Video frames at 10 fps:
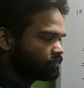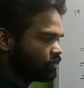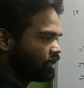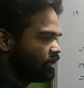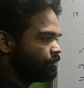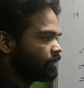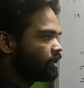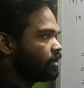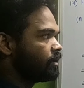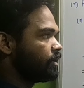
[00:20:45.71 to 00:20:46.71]
Okay.
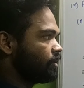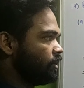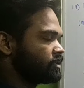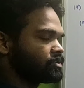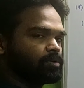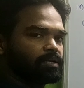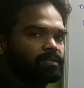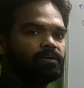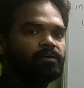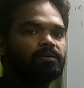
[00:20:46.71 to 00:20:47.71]
Now let us look at
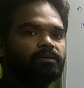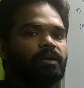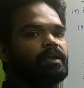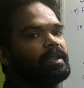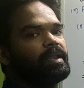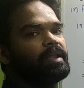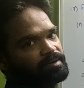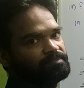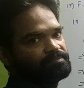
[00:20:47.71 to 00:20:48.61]
the next sum.